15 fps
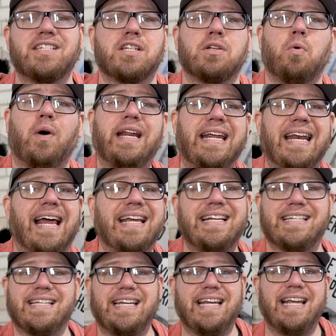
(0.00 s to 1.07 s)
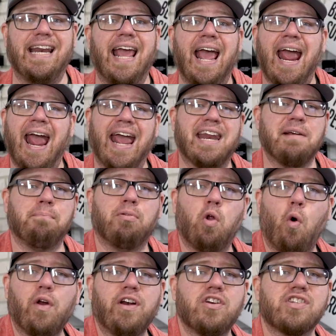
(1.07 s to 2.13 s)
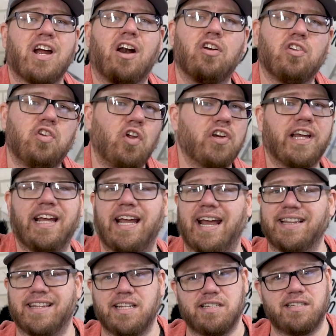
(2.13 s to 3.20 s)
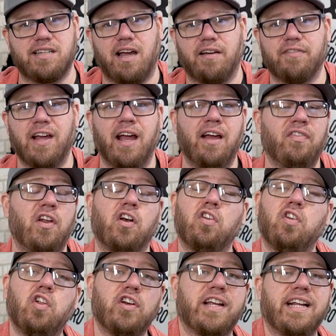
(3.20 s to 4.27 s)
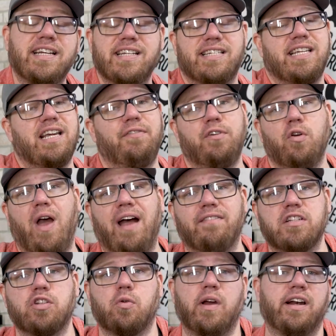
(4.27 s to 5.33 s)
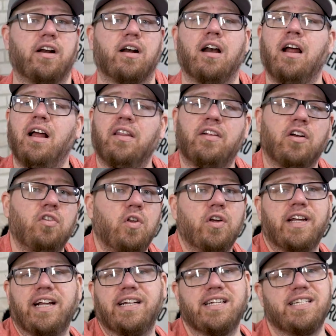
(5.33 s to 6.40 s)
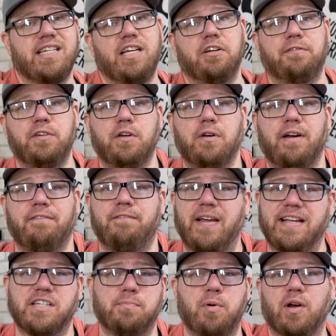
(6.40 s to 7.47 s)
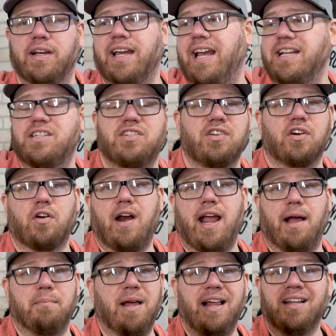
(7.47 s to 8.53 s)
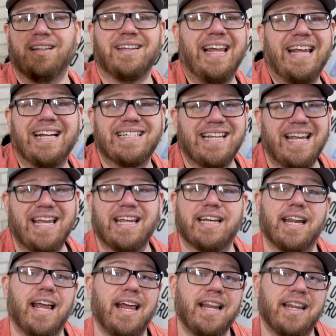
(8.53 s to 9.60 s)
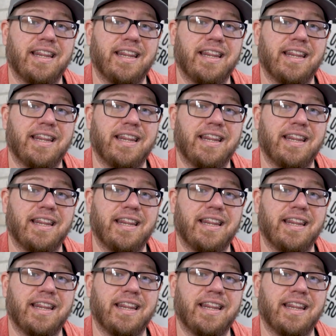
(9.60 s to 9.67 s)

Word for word: It's twenty nineteen and employers are looking at this stuff. They're looking to see if you have a Twitter. They're looking to see if you have Facebook, Instagram, LinkedIn.